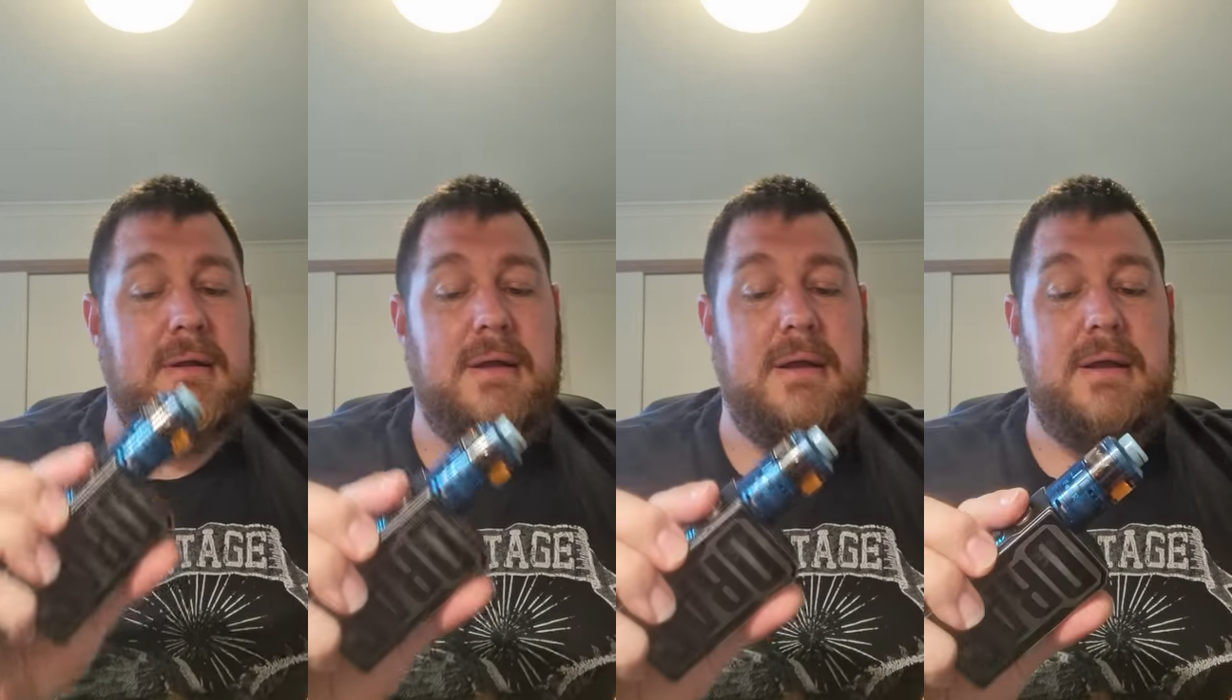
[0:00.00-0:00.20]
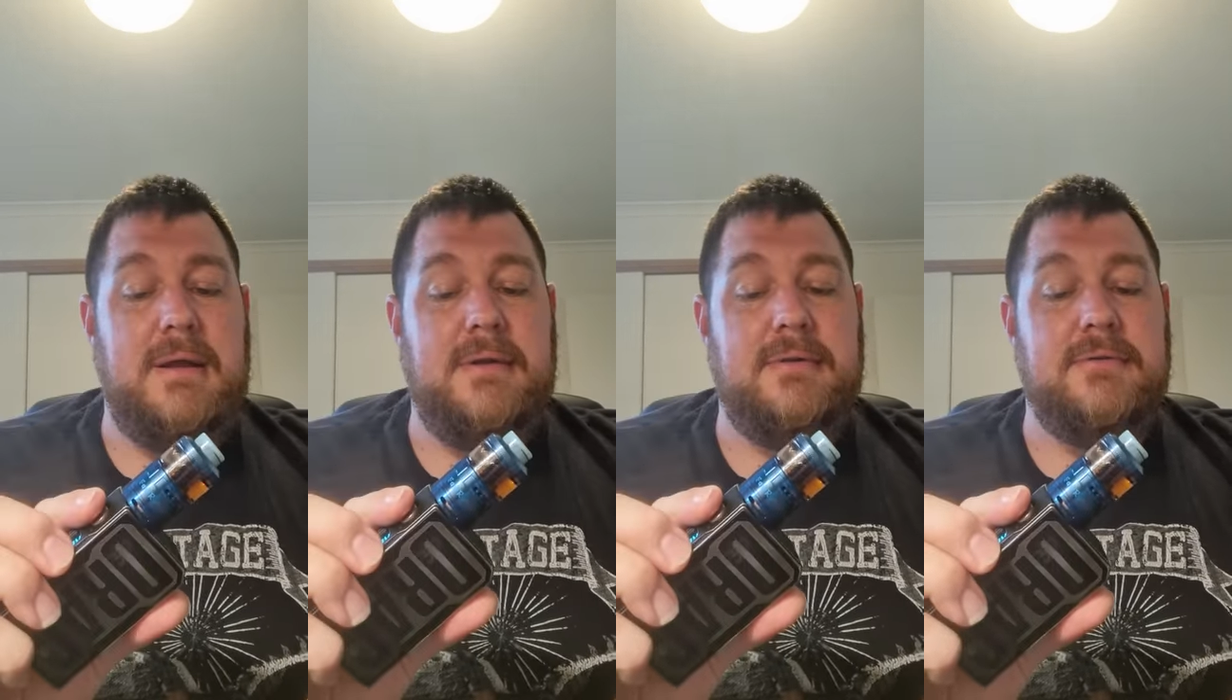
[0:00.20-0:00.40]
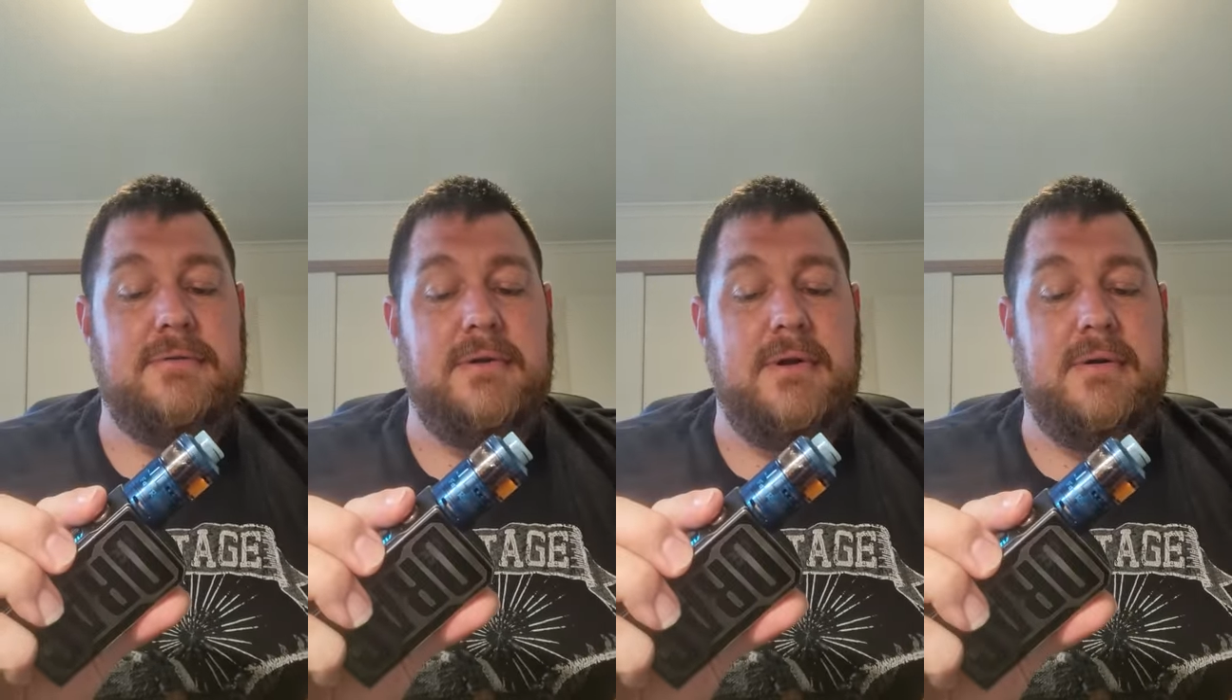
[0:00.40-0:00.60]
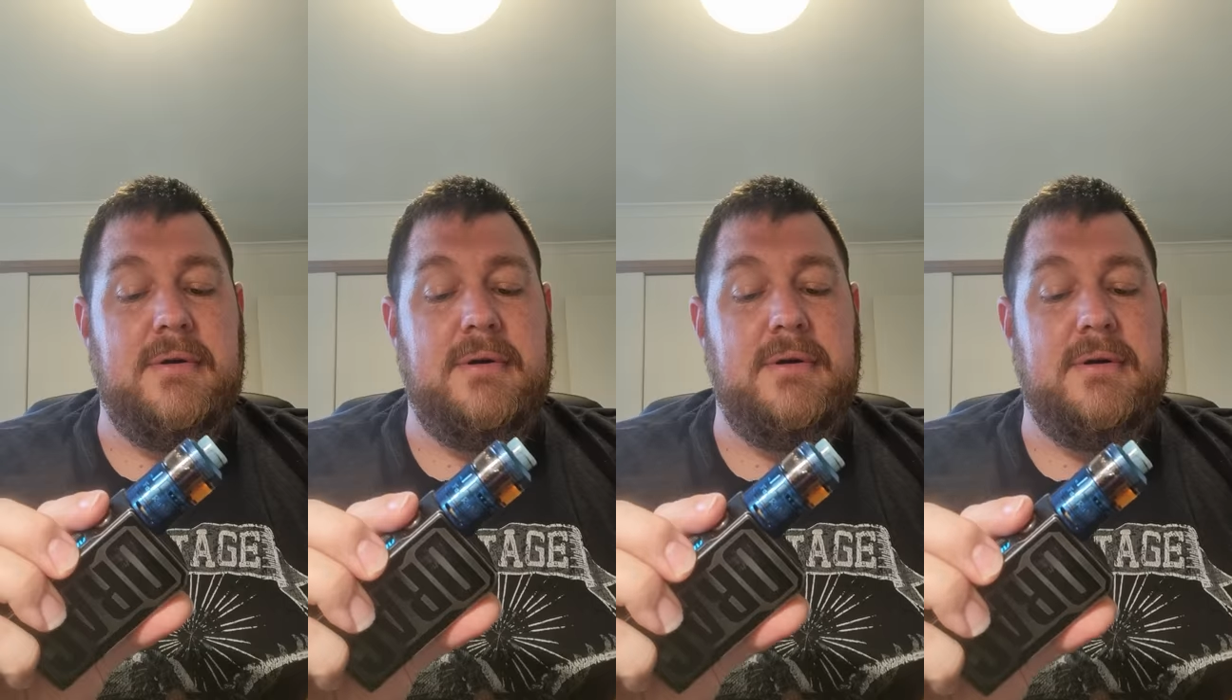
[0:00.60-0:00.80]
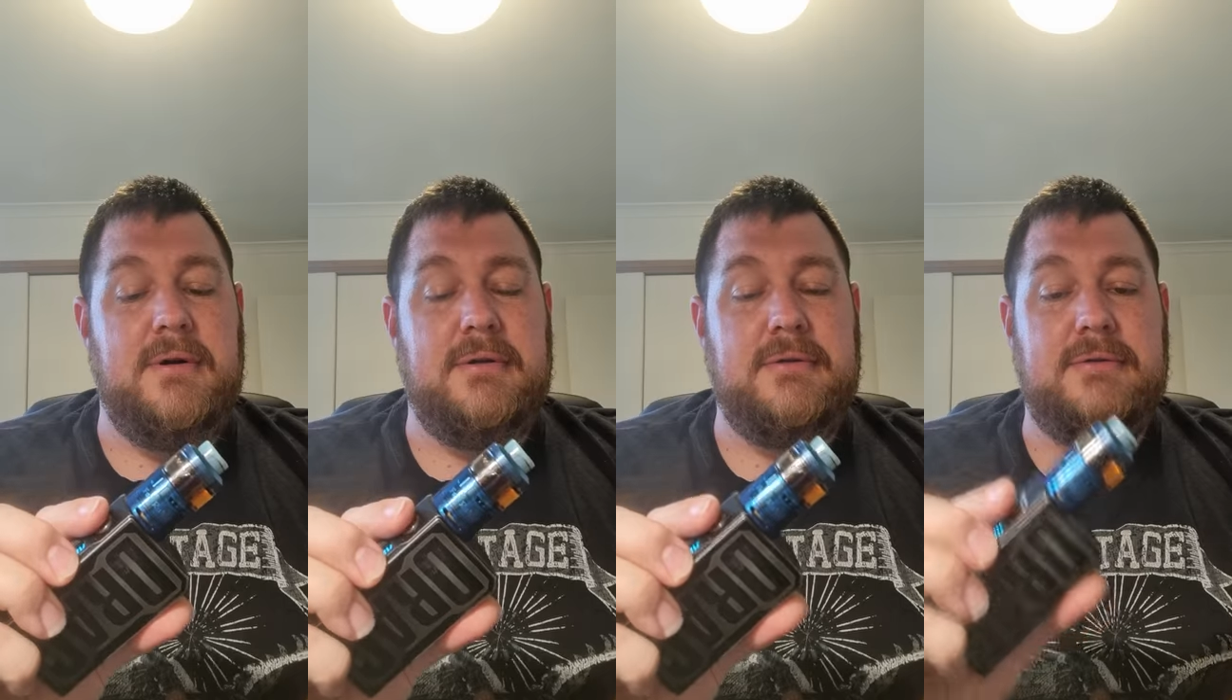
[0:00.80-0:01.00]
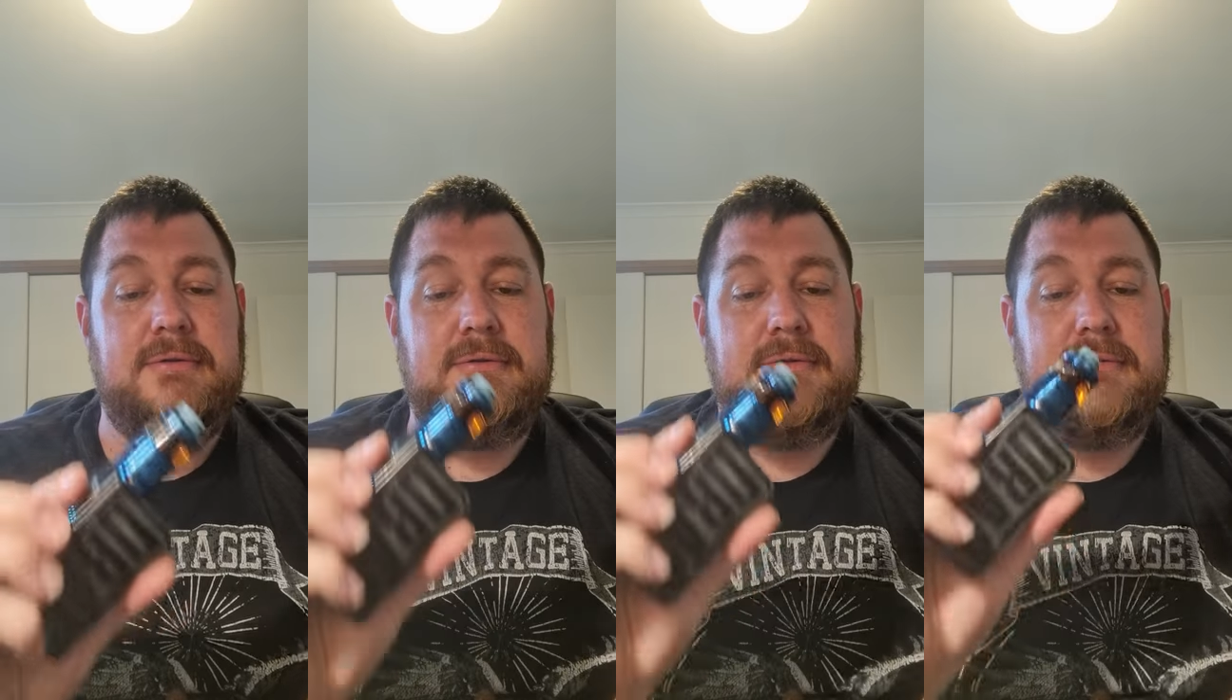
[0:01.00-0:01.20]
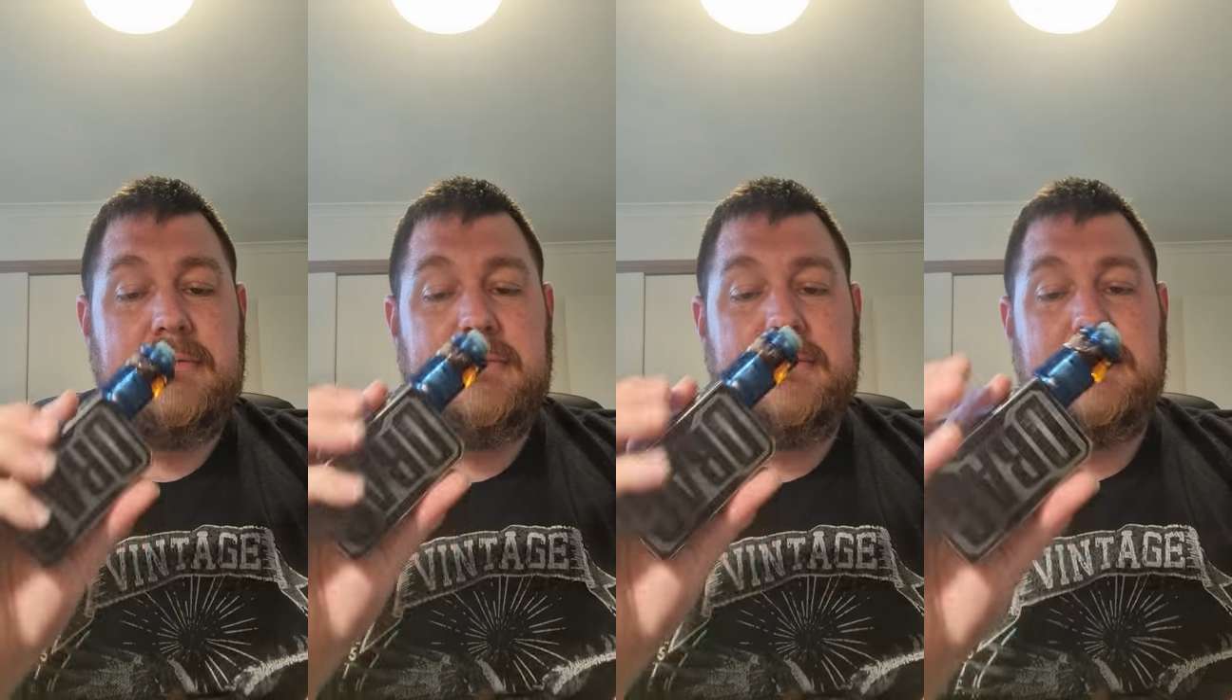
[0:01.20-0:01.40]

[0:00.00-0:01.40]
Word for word: It is very nice.